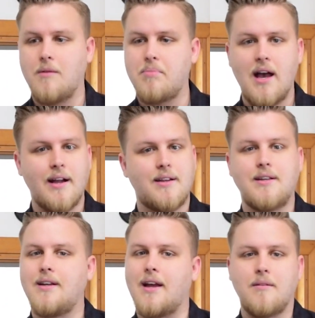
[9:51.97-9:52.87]
jetpack,
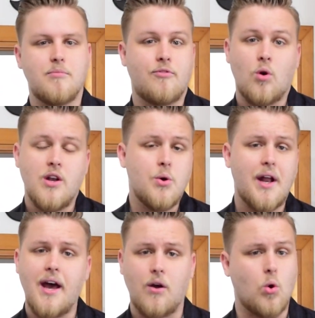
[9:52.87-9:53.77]
and before I
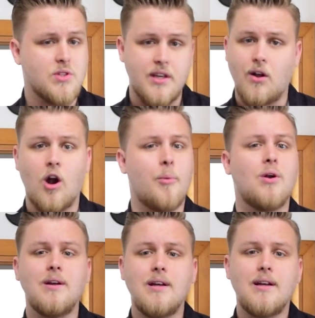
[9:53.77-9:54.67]
knew it, I had a whole set of
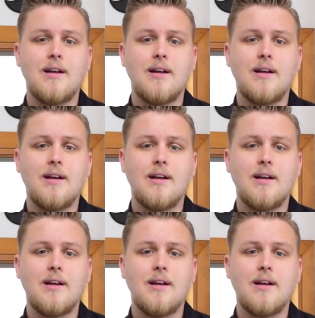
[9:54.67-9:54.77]
armor,